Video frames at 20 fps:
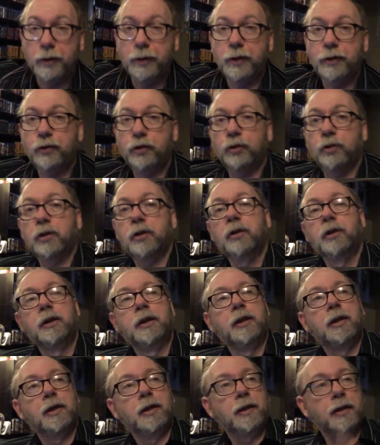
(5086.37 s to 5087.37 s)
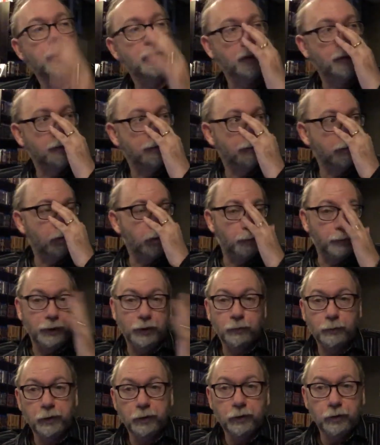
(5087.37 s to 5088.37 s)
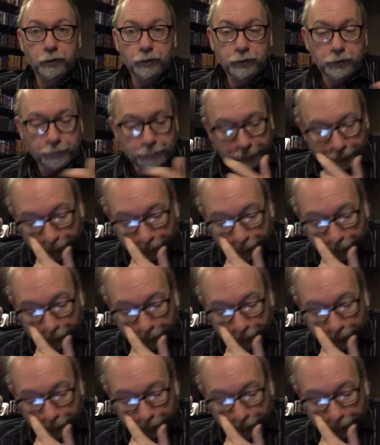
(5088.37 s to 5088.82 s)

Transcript: I'm not sure. Uh, could be either one of those.